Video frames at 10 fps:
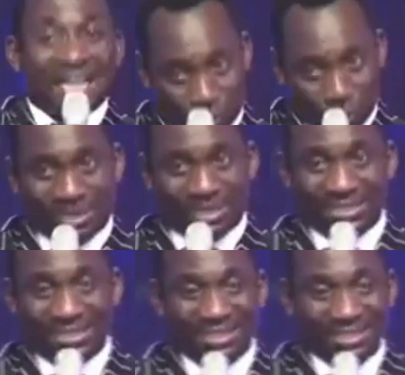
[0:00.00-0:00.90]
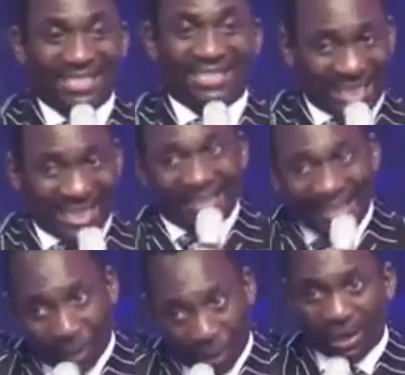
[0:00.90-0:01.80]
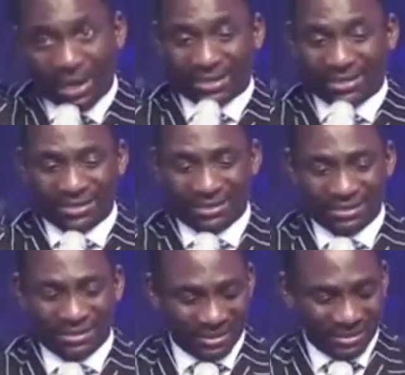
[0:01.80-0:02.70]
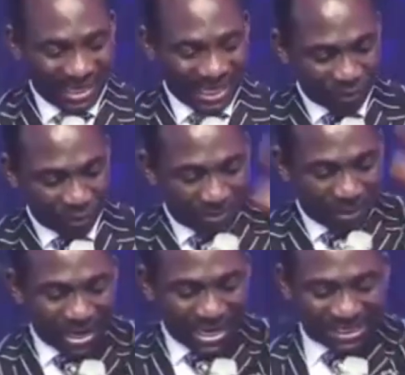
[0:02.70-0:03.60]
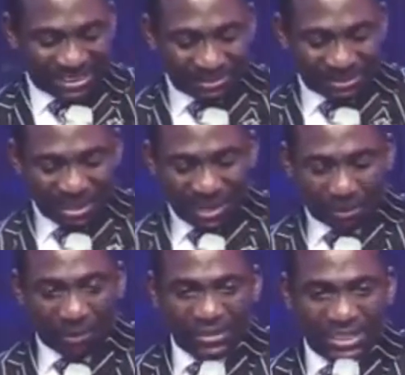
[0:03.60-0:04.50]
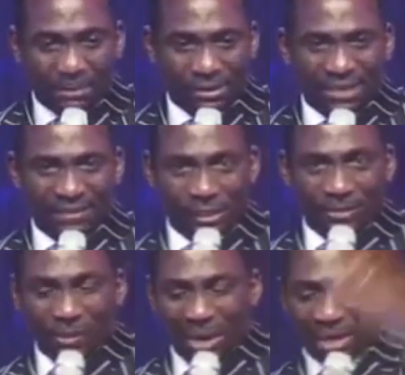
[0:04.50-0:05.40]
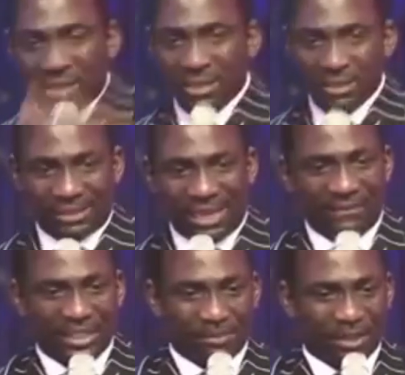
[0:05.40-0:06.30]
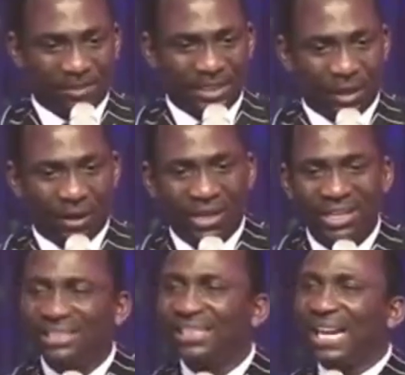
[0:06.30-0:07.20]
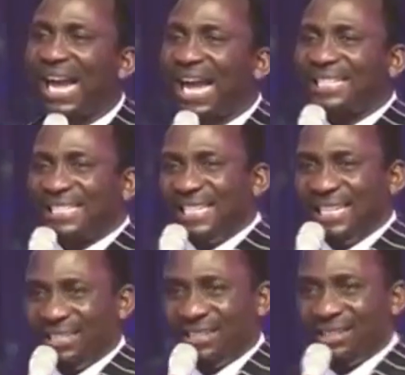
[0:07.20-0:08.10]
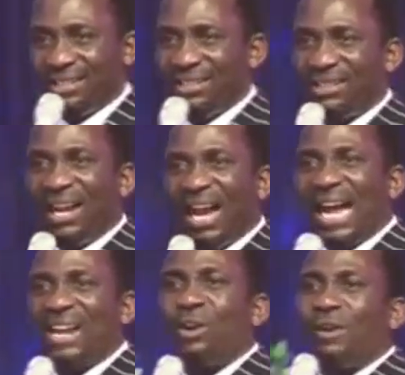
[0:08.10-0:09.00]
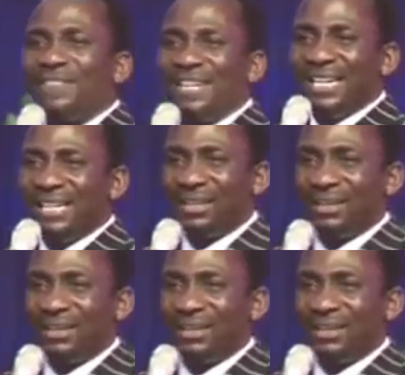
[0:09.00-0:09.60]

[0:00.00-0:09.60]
assuming that things are correct. And number one, acceptable and profitable service. Number one, service must be done heartily and lovingly.